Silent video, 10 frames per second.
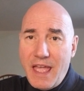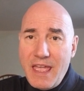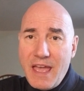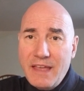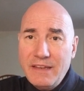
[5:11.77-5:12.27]

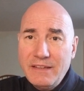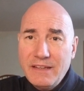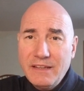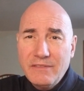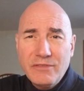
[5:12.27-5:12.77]
and
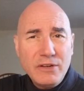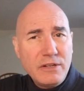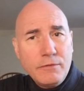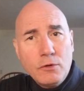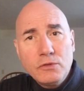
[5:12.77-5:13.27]
it, very
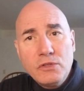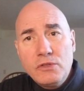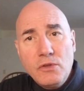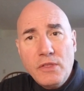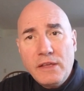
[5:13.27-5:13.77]
difficult to
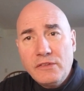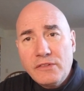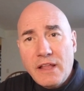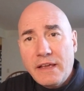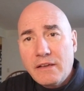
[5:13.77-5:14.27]
do
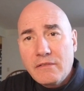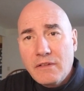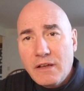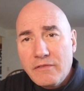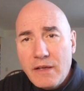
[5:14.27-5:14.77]
things like
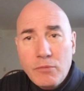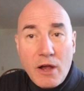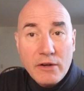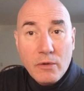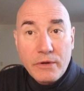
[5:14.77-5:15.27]
uh,
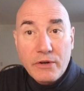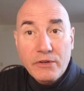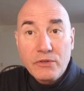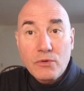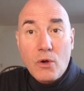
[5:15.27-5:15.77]
vibrato under
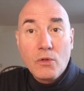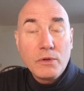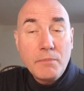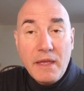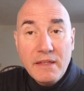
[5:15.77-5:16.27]
control
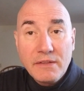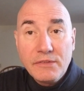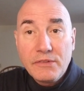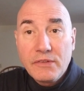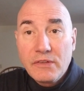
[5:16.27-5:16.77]
and
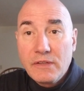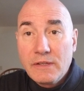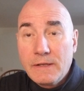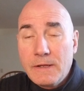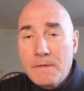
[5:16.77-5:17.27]
bends.
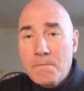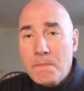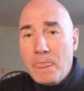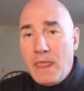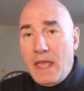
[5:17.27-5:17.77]

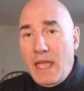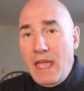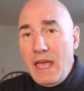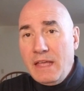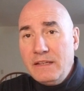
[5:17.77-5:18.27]

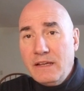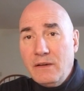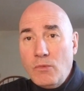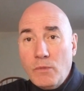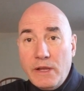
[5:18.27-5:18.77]
And uh,
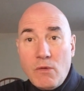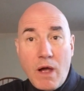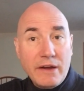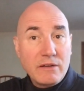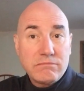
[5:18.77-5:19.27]
will
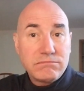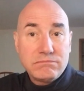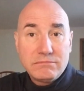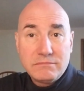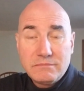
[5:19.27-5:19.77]
require
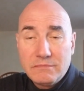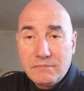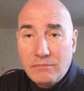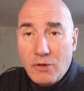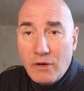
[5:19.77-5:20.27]

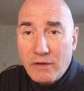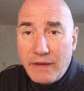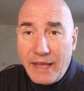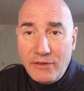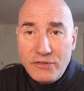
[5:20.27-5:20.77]
more
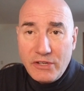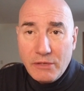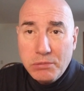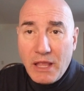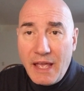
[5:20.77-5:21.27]
energy to
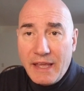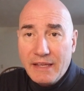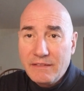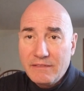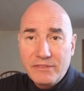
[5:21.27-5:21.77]
play
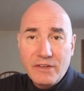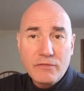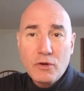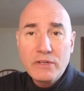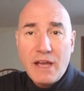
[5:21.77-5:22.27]
and
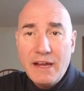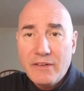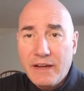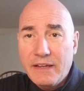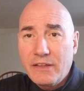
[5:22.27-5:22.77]
therefore
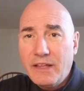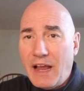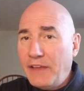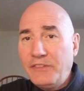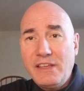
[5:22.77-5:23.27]
tiring. And
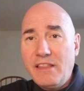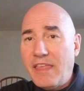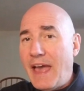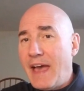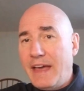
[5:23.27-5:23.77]
I see
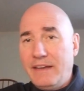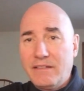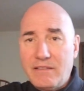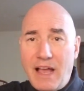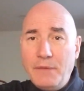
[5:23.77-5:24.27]

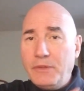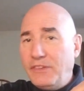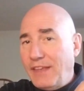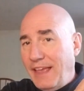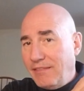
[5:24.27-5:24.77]
that, I would
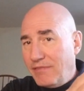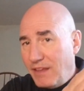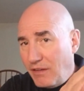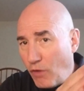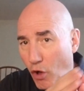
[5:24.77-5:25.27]
say,
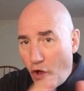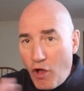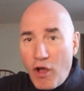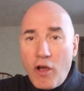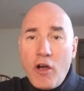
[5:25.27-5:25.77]
of
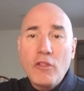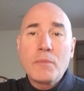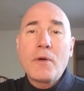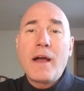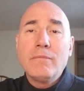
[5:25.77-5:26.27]
all the
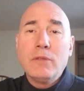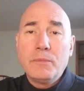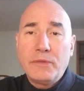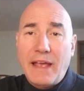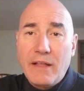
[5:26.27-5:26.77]

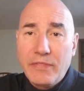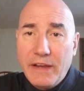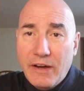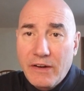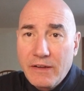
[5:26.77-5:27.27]
problems out there,